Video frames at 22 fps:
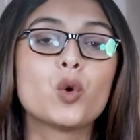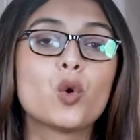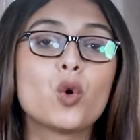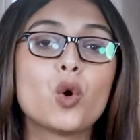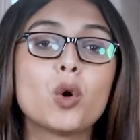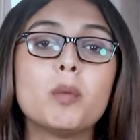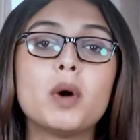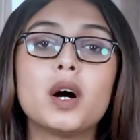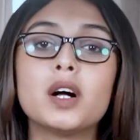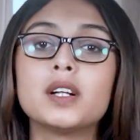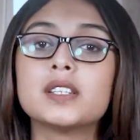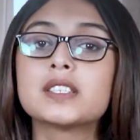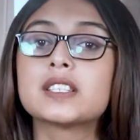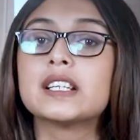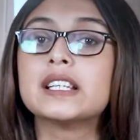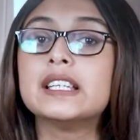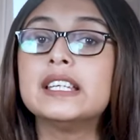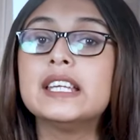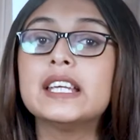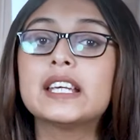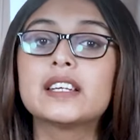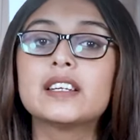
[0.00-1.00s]
cobalt,
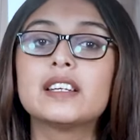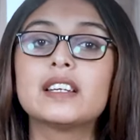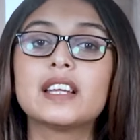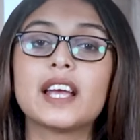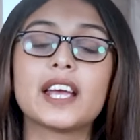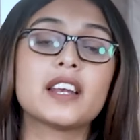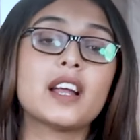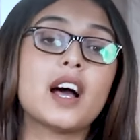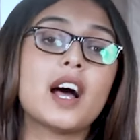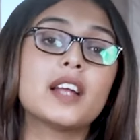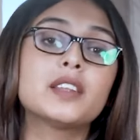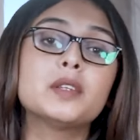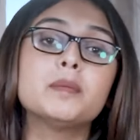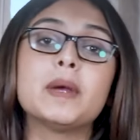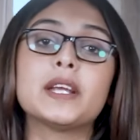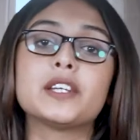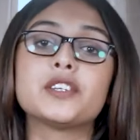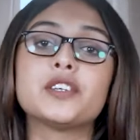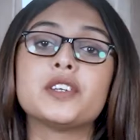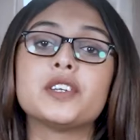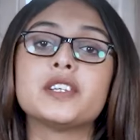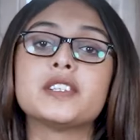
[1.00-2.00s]
nickel, and other
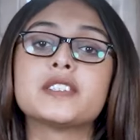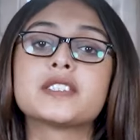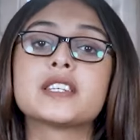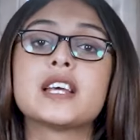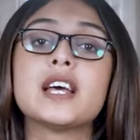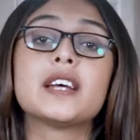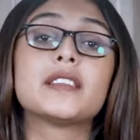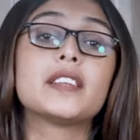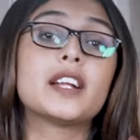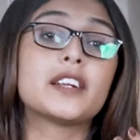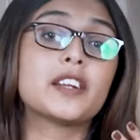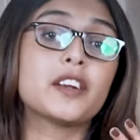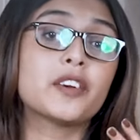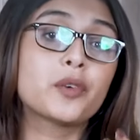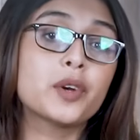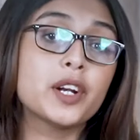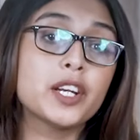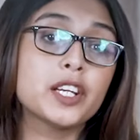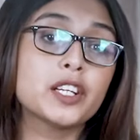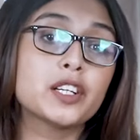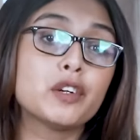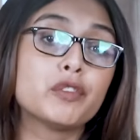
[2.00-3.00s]
materials that are
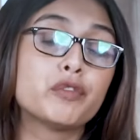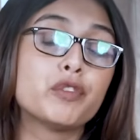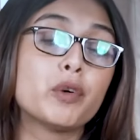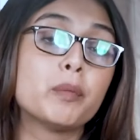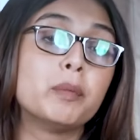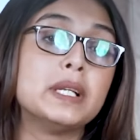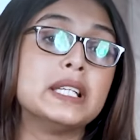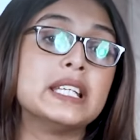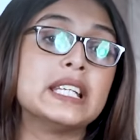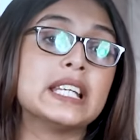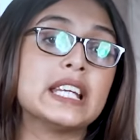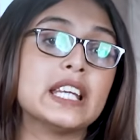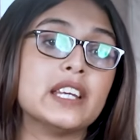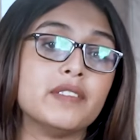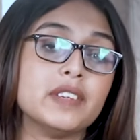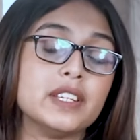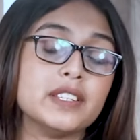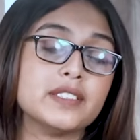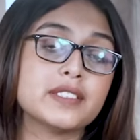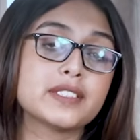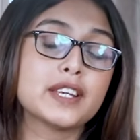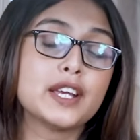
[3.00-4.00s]
critical for building
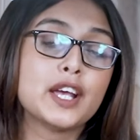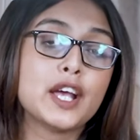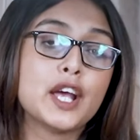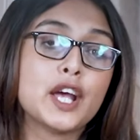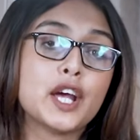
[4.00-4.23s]
EVs.